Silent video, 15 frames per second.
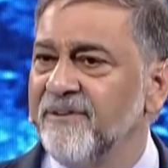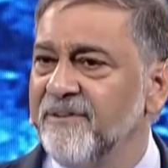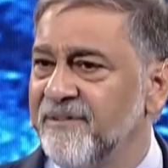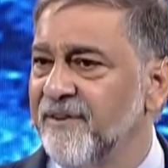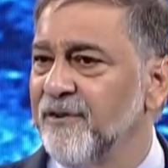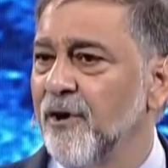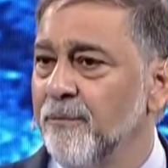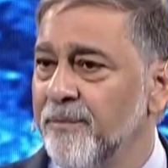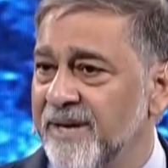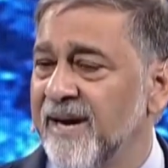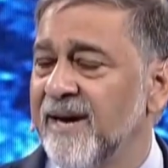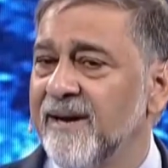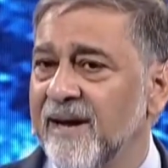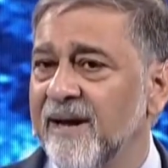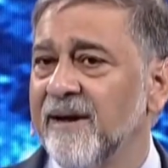genome,
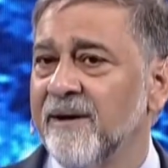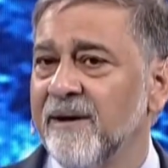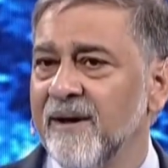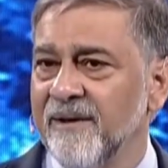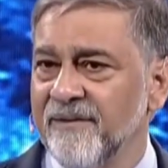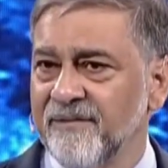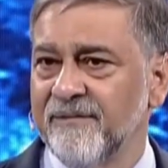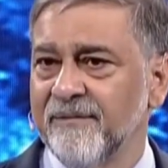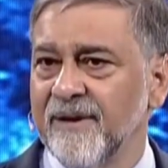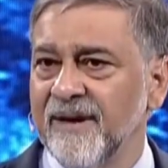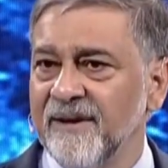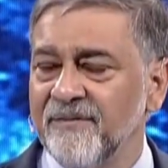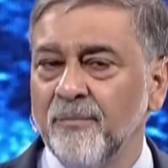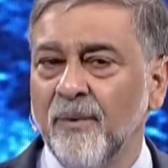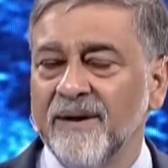DNA,
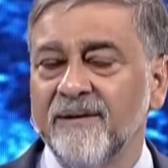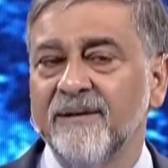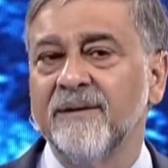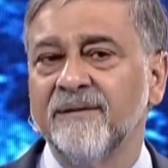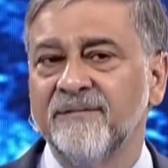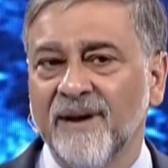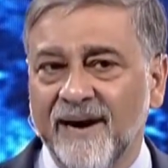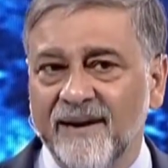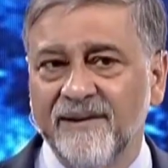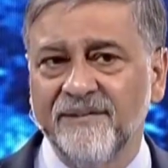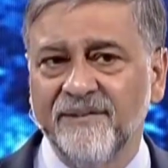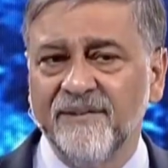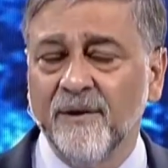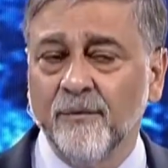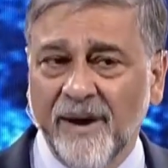is what
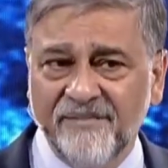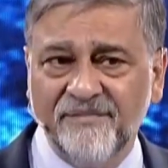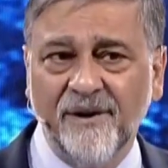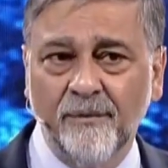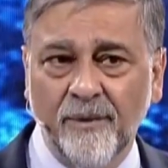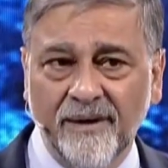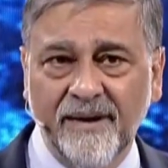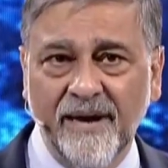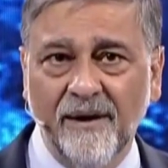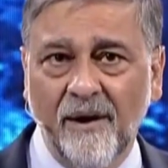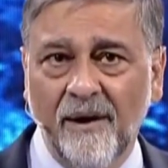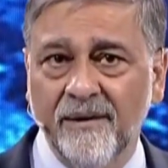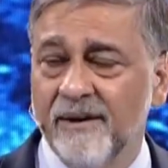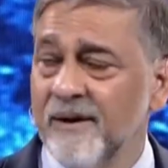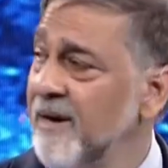scientists in the West are working
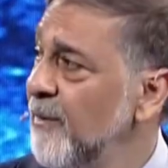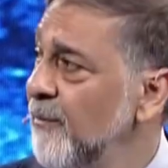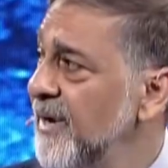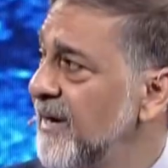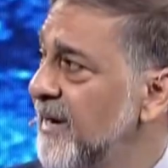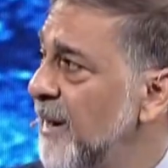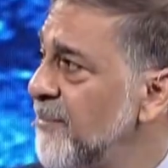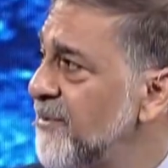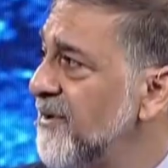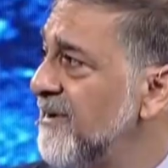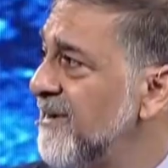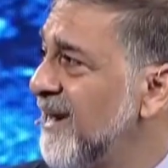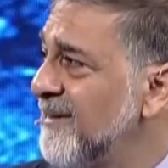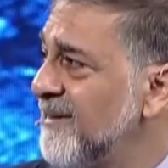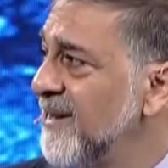on when it comes to
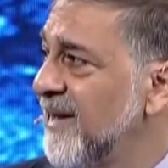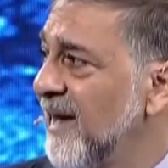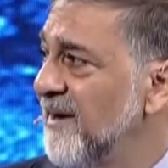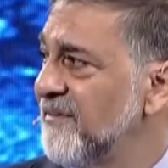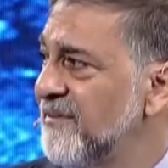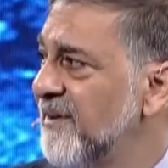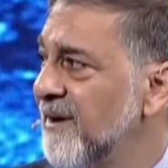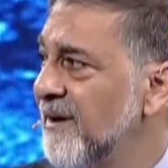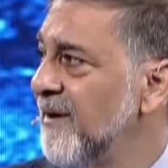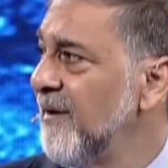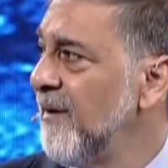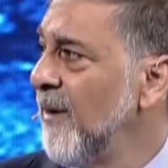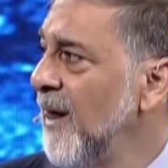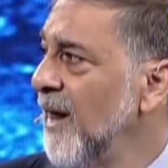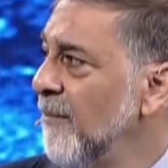detecting cancer.
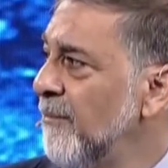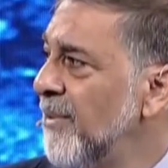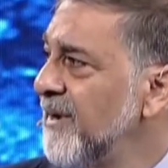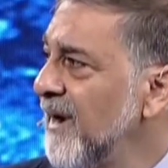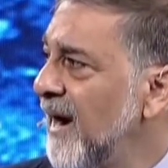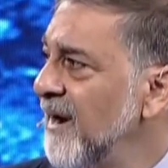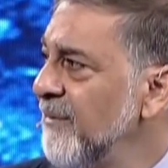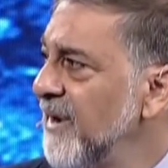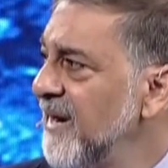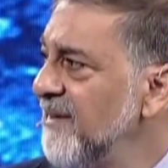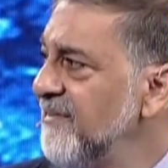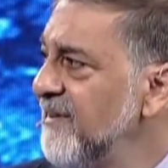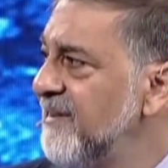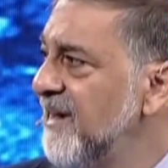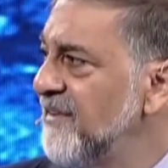But I
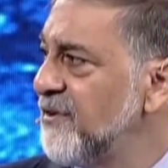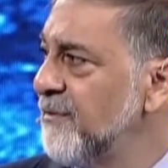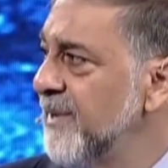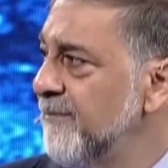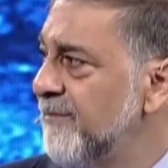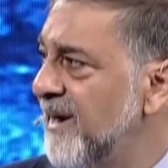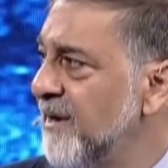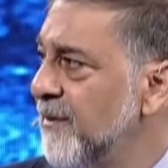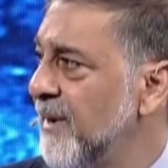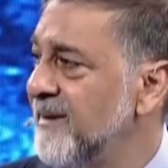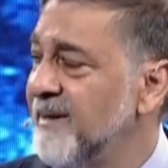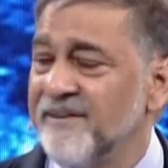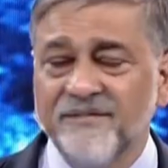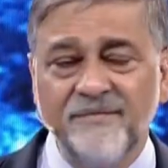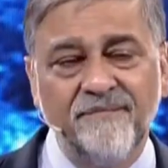realized that there has to be a better way.
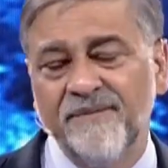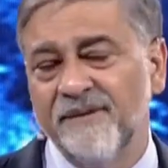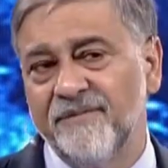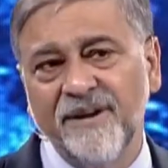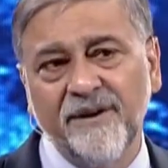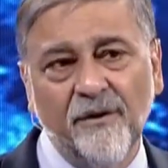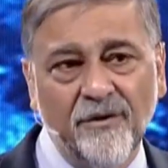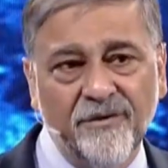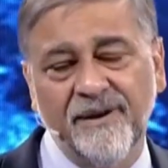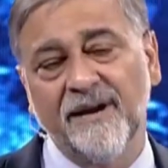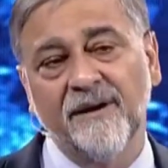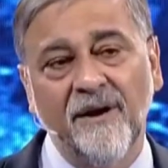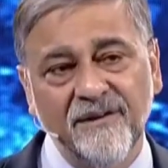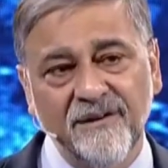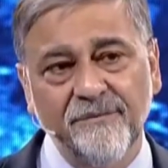That's 50-year-old
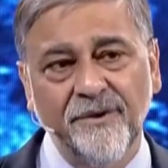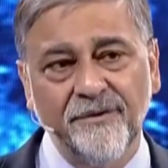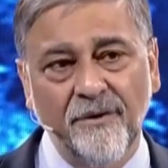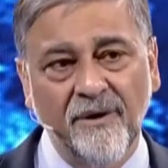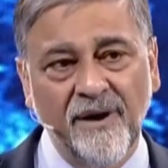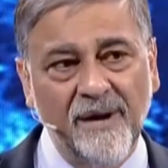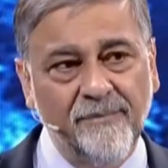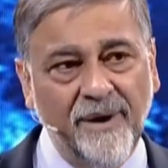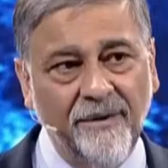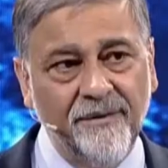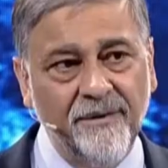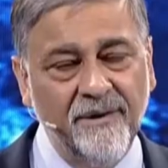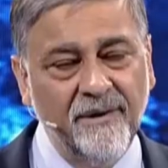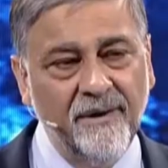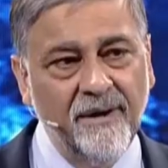technology we're talking about.
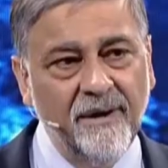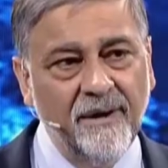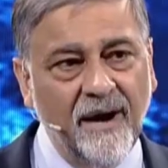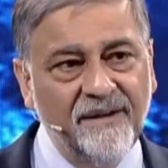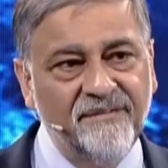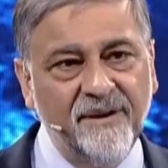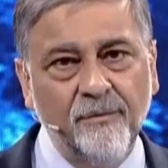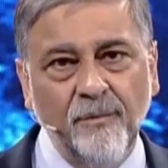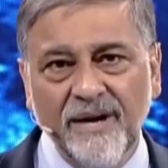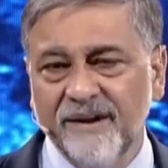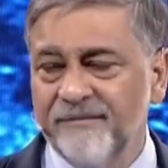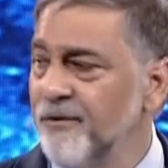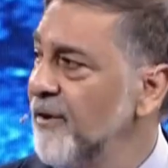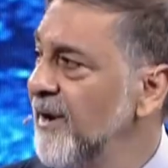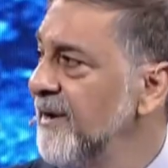I said, what
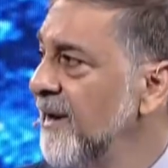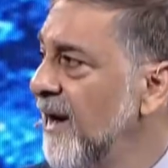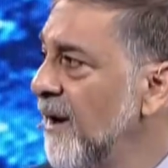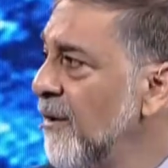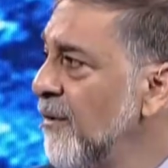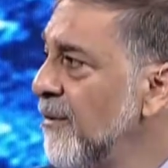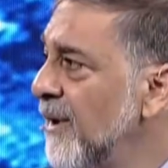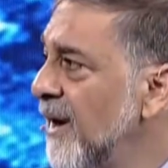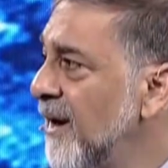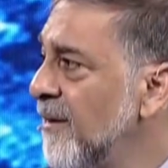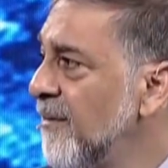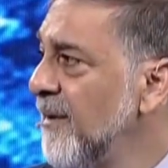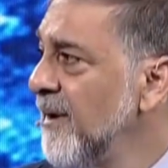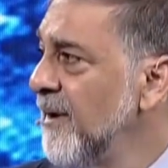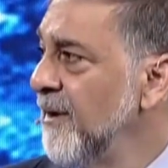if you can
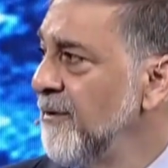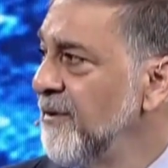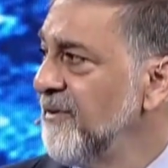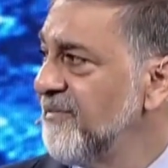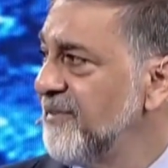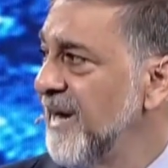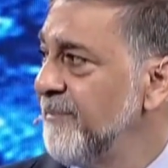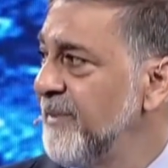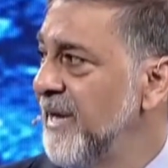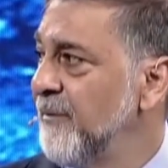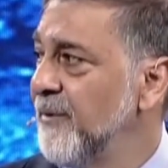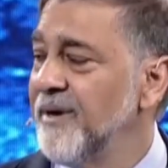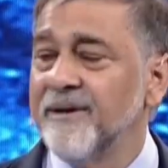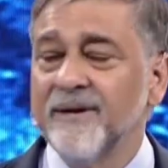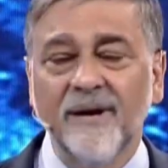now do the same
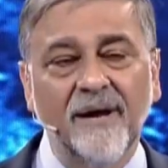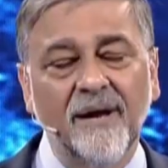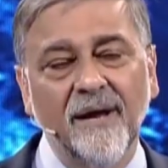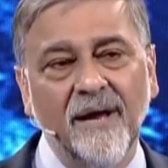thing with